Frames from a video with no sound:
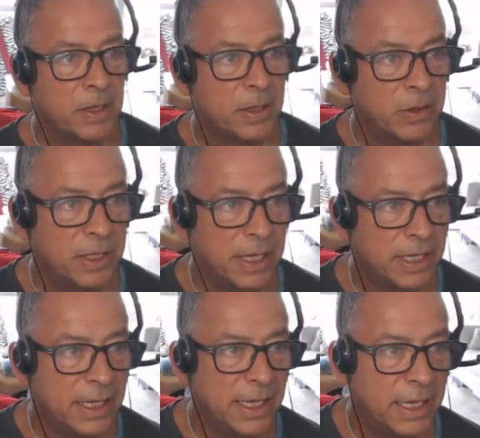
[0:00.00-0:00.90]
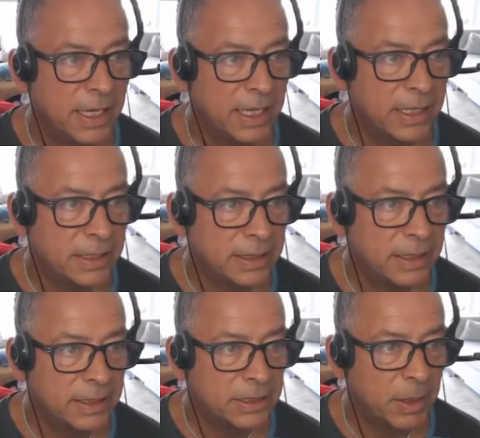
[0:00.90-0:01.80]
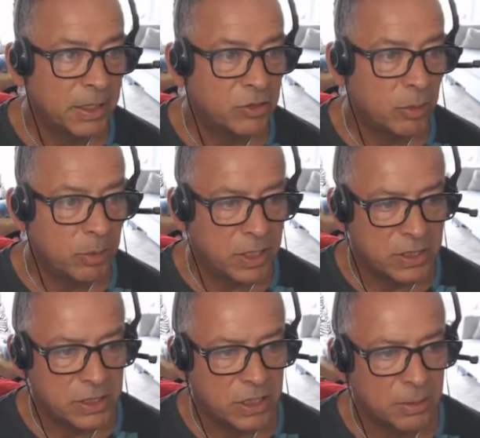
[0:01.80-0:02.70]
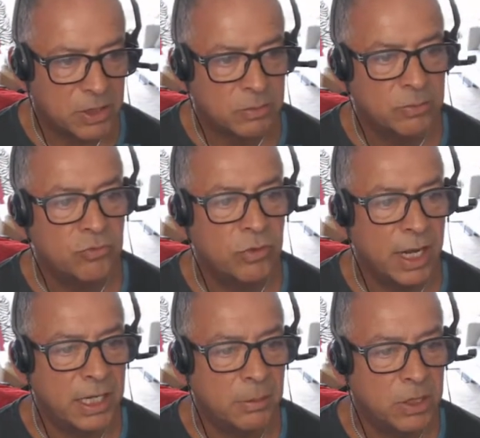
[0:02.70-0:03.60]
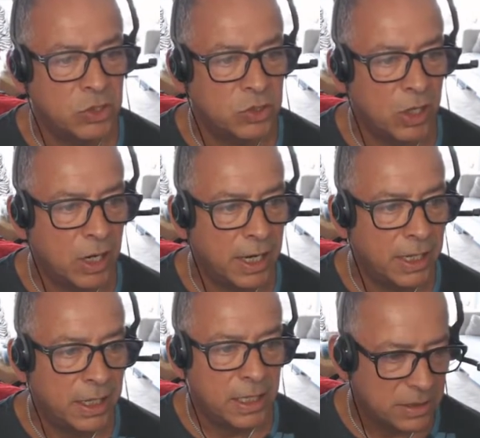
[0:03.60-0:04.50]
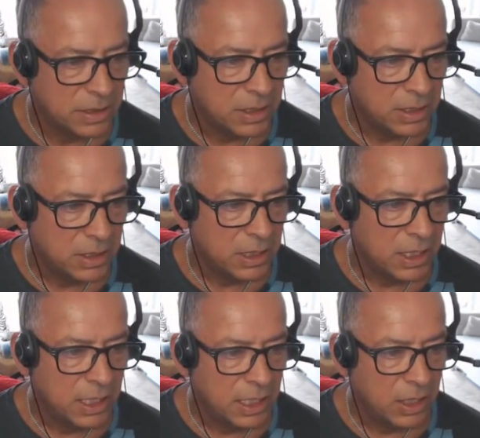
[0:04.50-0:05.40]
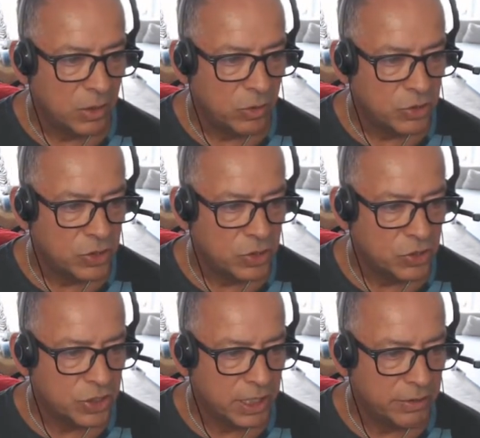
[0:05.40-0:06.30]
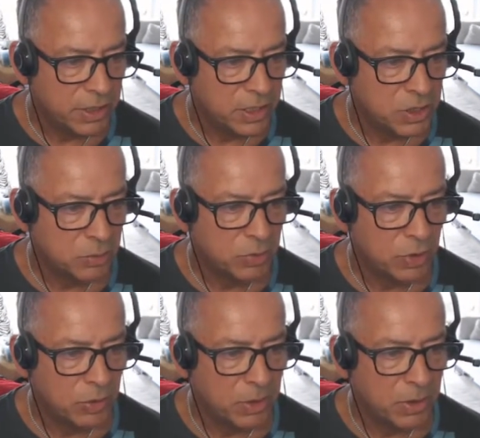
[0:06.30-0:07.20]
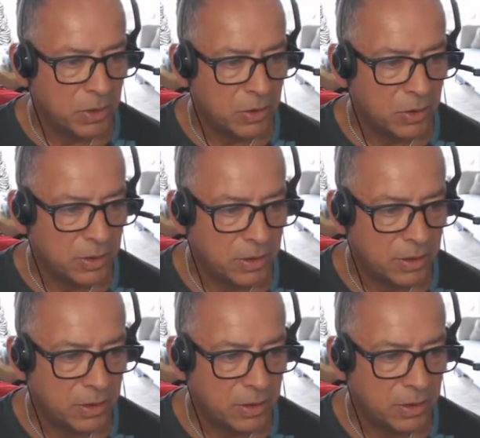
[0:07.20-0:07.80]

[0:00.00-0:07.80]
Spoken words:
Okay, and let's kind of drum and bass this time. Let's randomly try Origin Series, Promo,